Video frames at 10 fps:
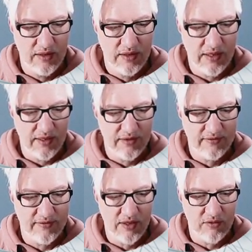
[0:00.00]
Yeah,
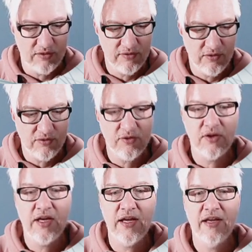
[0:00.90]
sound is also
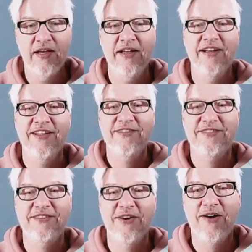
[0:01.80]
okay.
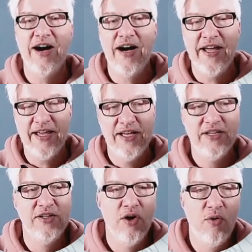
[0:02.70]
So I
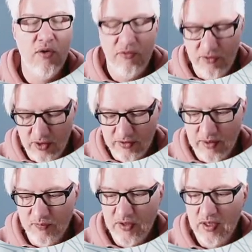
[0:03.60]
go further.
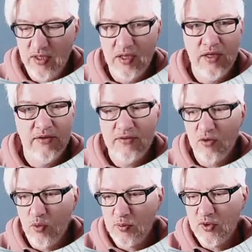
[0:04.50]
So
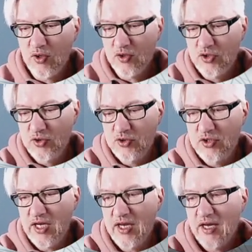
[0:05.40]
what we're going to do today,